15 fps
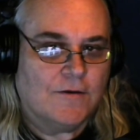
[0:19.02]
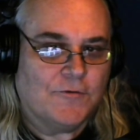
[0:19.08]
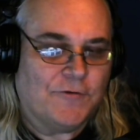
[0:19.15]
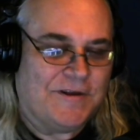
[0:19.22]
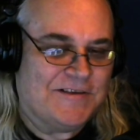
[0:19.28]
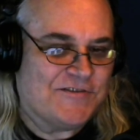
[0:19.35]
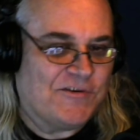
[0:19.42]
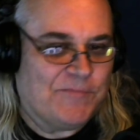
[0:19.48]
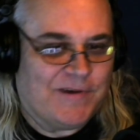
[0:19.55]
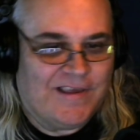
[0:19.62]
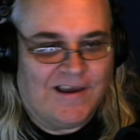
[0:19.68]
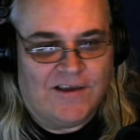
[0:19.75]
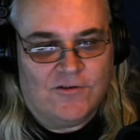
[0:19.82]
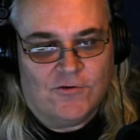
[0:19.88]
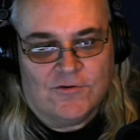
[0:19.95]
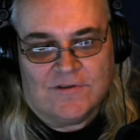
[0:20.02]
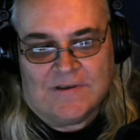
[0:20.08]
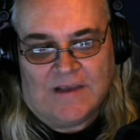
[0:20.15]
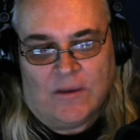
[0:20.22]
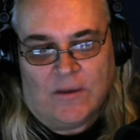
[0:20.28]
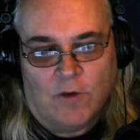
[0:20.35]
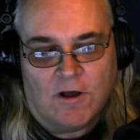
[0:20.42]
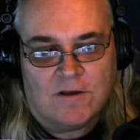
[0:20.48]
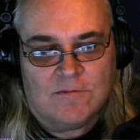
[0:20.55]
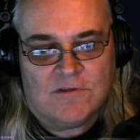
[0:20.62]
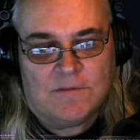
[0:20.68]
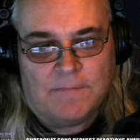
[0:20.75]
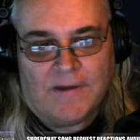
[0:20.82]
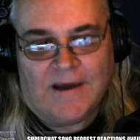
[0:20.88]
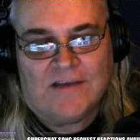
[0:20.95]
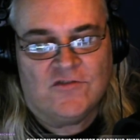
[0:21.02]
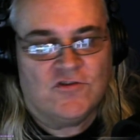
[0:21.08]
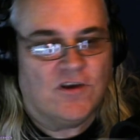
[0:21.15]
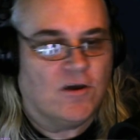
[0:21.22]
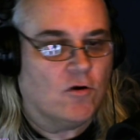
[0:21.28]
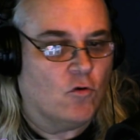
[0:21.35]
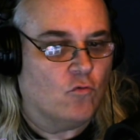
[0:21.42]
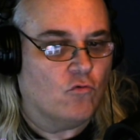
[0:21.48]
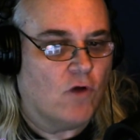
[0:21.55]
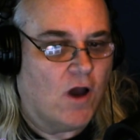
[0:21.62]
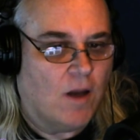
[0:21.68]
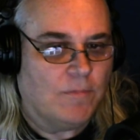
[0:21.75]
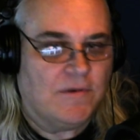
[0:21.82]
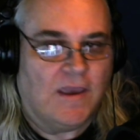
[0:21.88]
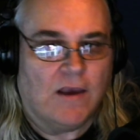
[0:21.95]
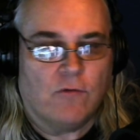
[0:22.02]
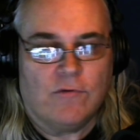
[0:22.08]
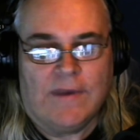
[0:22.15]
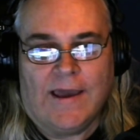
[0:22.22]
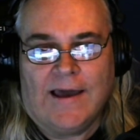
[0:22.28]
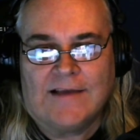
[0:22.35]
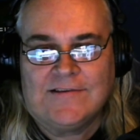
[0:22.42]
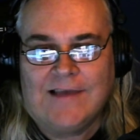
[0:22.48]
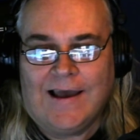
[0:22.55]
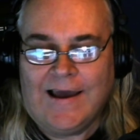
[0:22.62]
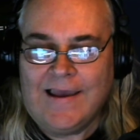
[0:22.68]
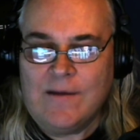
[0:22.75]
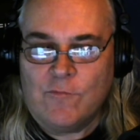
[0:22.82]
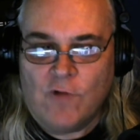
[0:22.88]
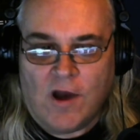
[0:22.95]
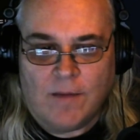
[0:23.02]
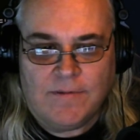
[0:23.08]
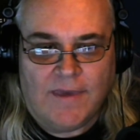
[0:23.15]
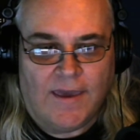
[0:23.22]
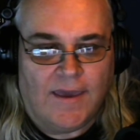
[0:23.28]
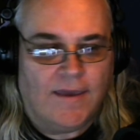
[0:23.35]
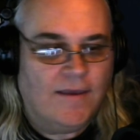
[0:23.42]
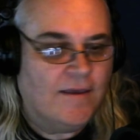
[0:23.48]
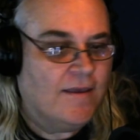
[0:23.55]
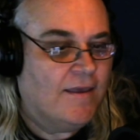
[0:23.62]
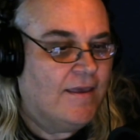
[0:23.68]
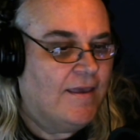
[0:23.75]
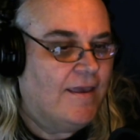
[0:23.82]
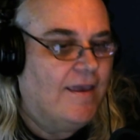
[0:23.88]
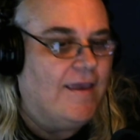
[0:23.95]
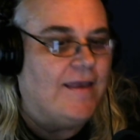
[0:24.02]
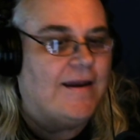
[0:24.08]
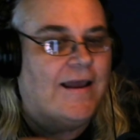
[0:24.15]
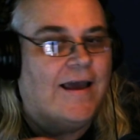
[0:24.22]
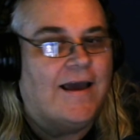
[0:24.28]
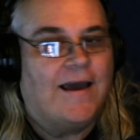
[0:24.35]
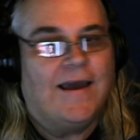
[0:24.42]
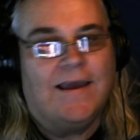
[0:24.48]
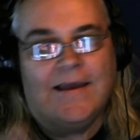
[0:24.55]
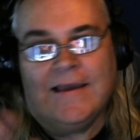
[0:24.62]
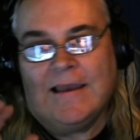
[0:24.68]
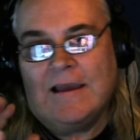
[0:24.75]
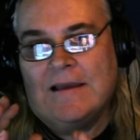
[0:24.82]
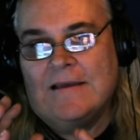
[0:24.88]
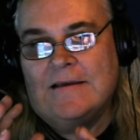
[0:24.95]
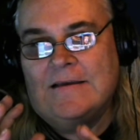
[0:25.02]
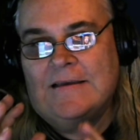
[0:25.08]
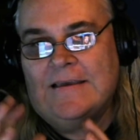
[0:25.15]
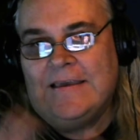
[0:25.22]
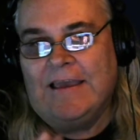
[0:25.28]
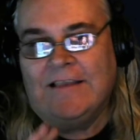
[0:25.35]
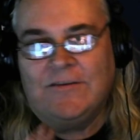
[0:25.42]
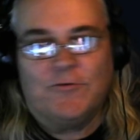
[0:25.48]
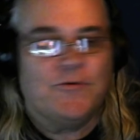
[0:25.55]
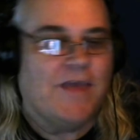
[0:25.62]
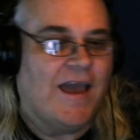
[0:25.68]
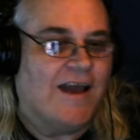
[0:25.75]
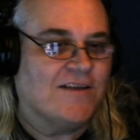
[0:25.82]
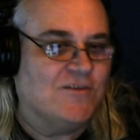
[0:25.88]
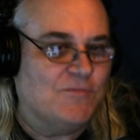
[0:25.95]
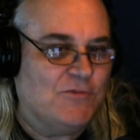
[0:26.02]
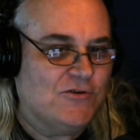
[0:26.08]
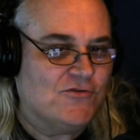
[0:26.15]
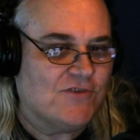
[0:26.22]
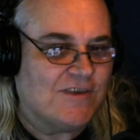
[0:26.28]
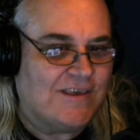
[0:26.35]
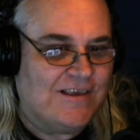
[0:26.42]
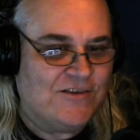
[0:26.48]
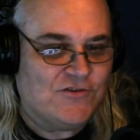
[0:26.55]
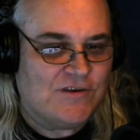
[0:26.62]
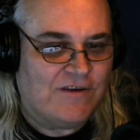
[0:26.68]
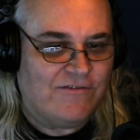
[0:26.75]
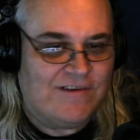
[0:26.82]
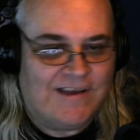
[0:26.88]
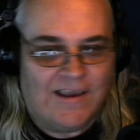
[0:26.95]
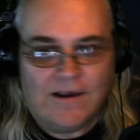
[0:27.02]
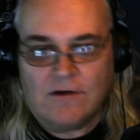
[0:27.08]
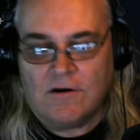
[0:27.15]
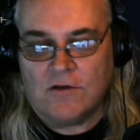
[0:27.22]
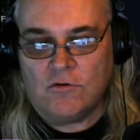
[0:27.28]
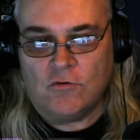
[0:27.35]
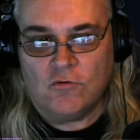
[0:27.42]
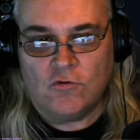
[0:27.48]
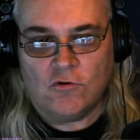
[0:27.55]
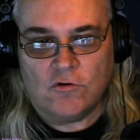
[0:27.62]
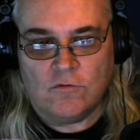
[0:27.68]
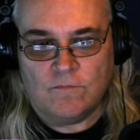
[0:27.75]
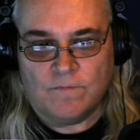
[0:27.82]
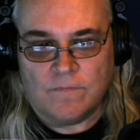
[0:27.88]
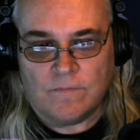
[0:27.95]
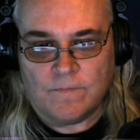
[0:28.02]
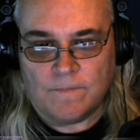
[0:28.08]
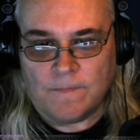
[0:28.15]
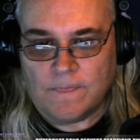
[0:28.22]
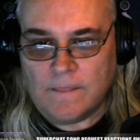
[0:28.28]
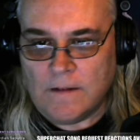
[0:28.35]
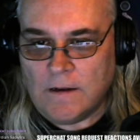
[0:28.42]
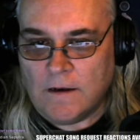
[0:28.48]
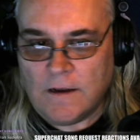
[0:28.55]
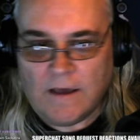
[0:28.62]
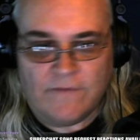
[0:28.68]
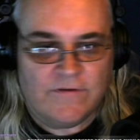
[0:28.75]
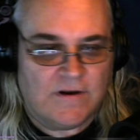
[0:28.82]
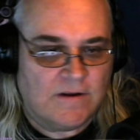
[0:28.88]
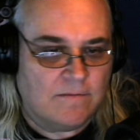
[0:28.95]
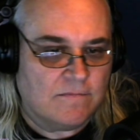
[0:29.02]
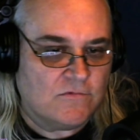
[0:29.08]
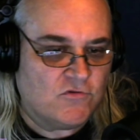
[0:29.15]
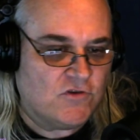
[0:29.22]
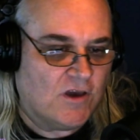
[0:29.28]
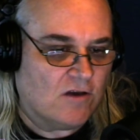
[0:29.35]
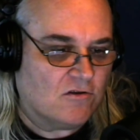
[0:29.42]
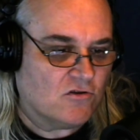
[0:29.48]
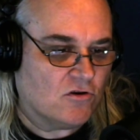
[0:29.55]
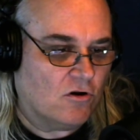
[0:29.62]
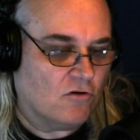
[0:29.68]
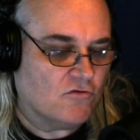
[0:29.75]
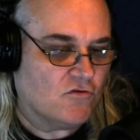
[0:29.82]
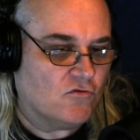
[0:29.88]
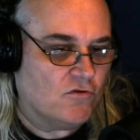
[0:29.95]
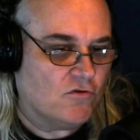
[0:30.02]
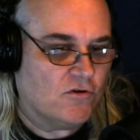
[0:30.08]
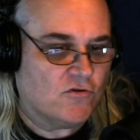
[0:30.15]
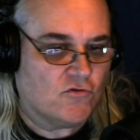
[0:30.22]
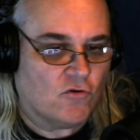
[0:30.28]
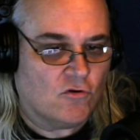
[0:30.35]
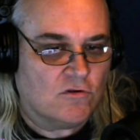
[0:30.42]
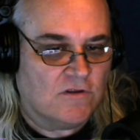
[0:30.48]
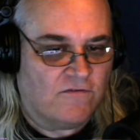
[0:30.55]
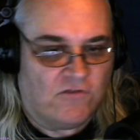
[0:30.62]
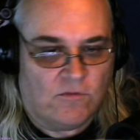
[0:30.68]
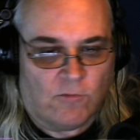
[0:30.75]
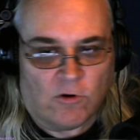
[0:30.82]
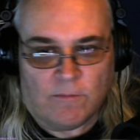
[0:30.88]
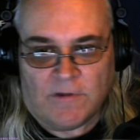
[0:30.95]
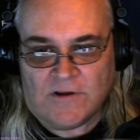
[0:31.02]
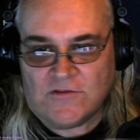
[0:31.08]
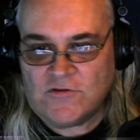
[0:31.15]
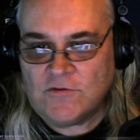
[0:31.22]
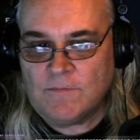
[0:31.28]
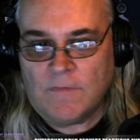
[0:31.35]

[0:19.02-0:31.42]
Greetings, everybody. How you doing today? Welcome to my channel, Rob K Reacts. I am Rob K, and I get to react to music each and every day here on YouTube. Loving it. Channel's close to 2 years old in a few more months.